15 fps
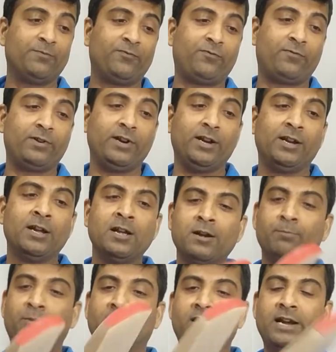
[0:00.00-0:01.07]
free.
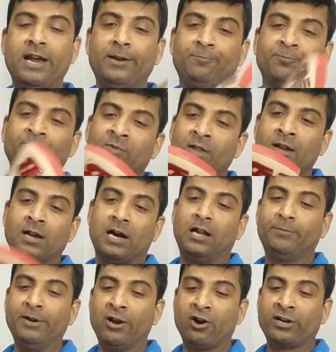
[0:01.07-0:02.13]
But again, I'll
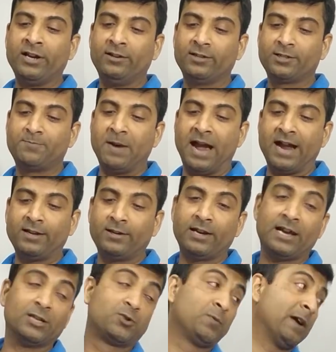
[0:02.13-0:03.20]
be knocking this bat
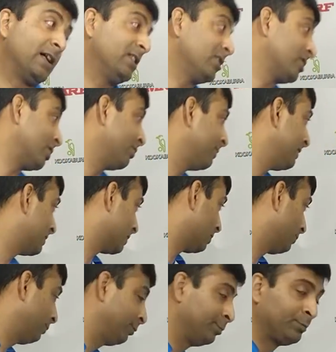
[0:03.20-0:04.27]
as well, the Turn
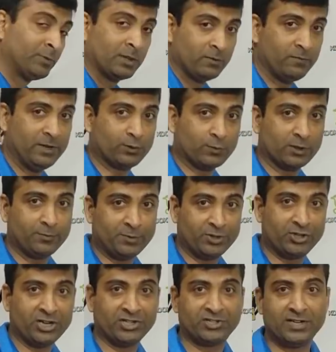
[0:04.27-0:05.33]
Reserve, which was
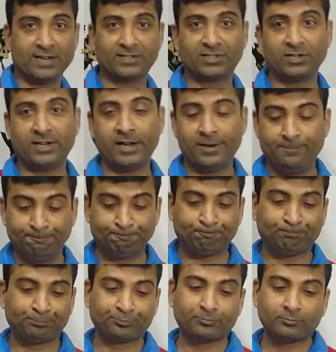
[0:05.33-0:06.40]
purchased yesterday
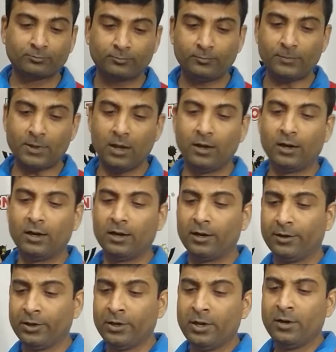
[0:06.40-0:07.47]
for
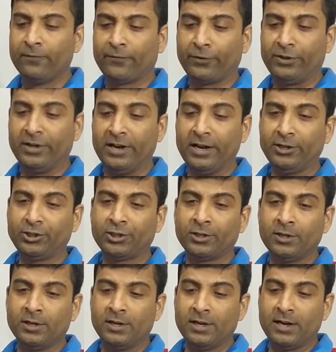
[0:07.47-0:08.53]
Dinesh.
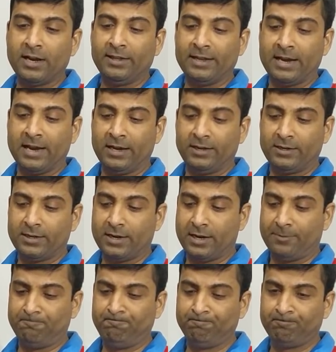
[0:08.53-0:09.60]
And
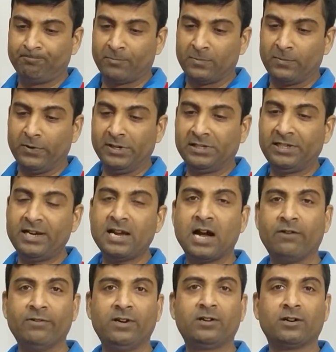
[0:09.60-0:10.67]
then we'll see
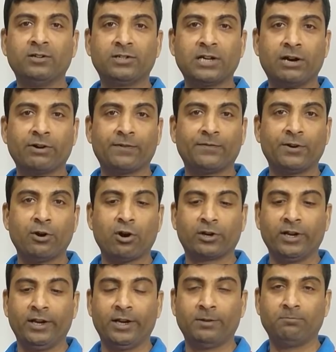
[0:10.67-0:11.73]
how it turns out after
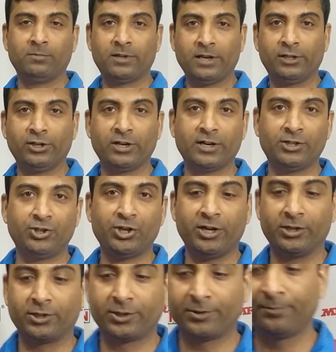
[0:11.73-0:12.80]
knocking him. Thank you guys. Cheers.